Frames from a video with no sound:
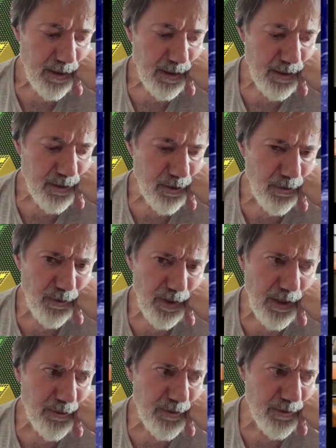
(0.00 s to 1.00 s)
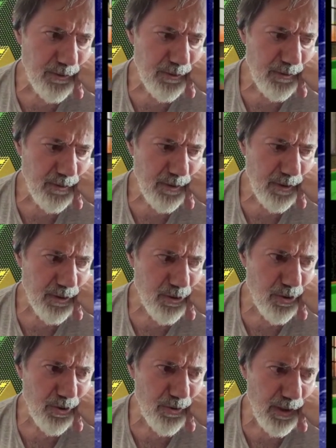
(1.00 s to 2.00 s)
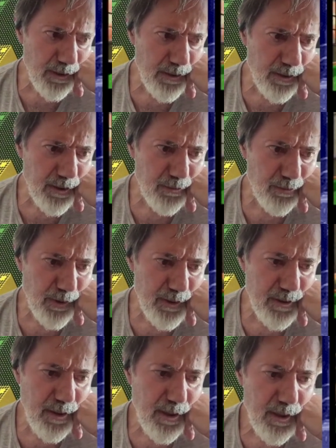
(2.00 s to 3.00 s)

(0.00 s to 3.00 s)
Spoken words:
in 2000, June, I think it was,